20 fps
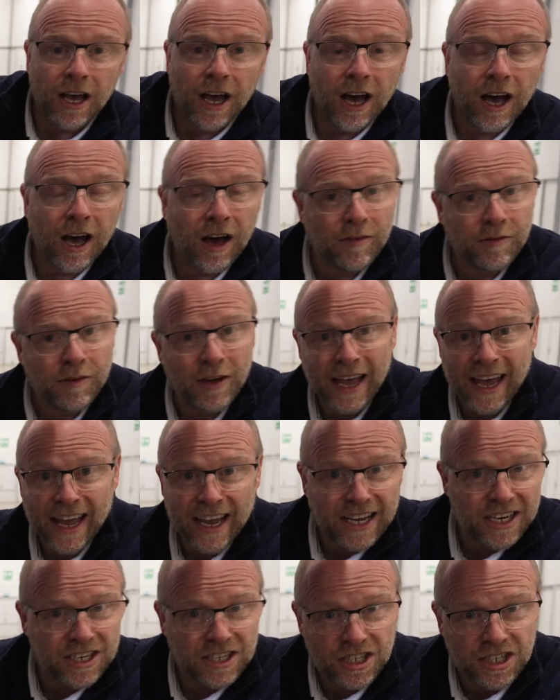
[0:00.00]
uh, for air
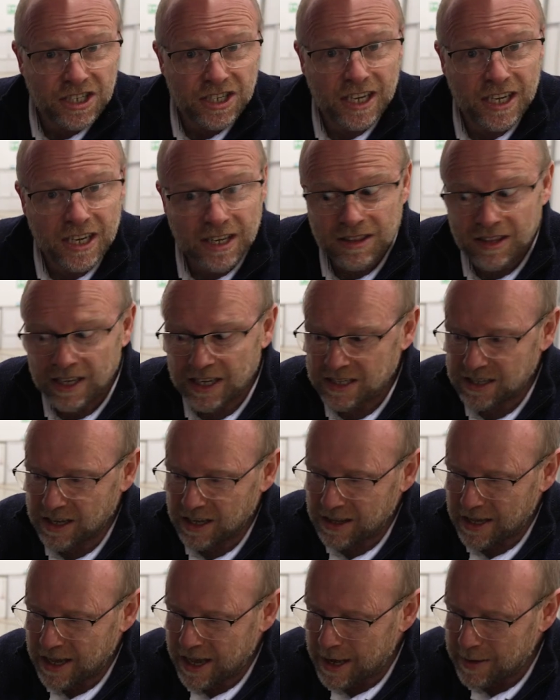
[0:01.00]
conditioning and things
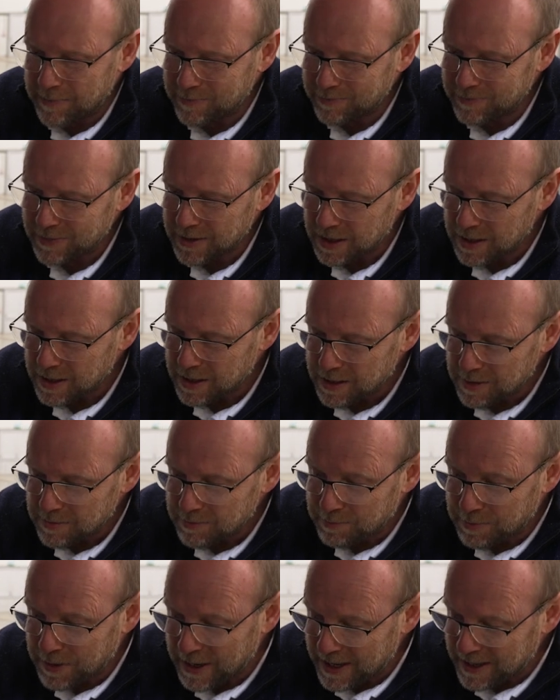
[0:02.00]
like that.
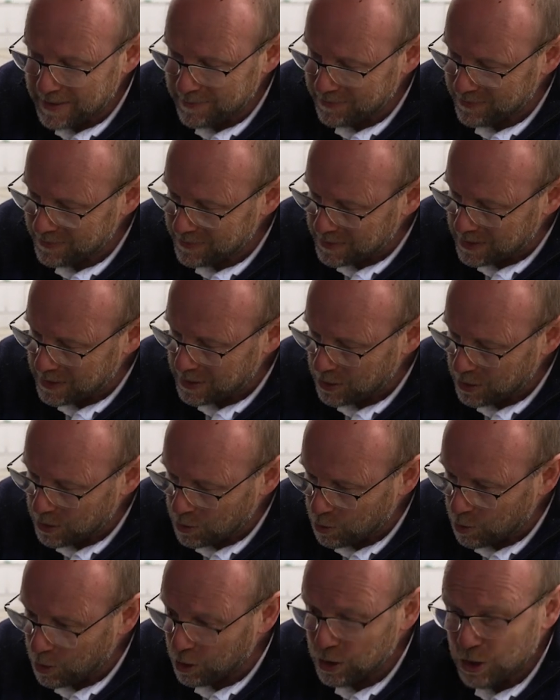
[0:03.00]
But
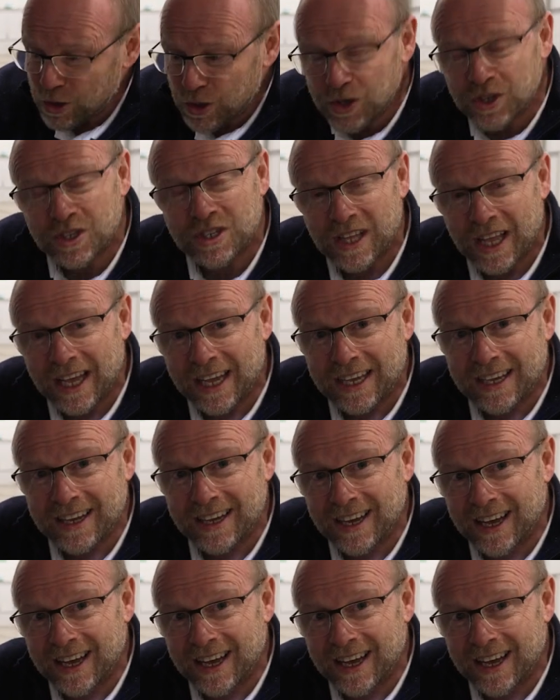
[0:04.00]
what looks like